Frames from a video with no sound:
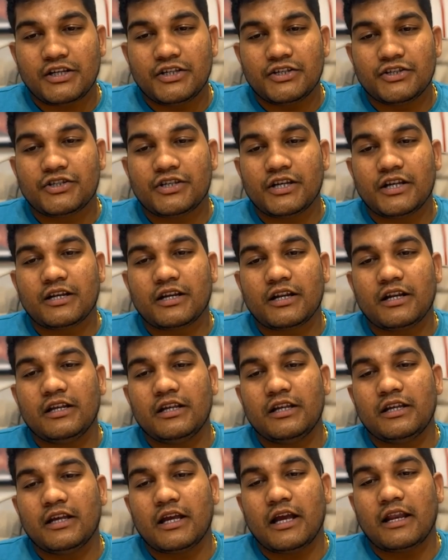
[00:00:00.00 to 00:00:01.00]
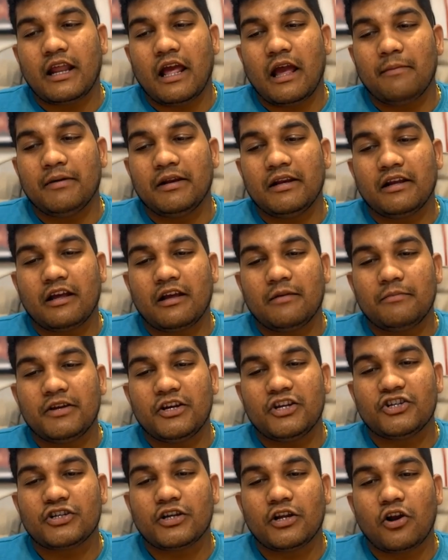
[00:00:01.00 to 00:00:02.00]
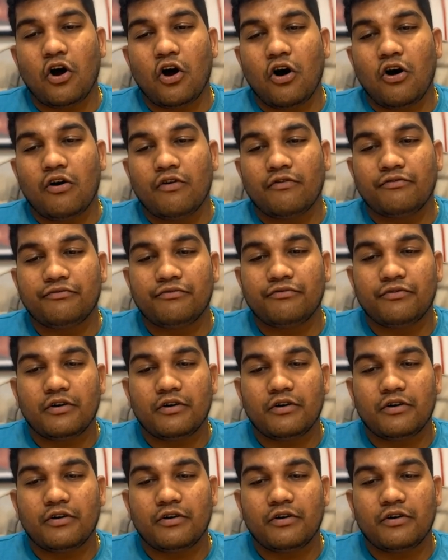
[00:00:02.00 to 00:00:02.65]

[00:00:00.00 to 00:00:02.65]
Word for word: is generally an amalgamation of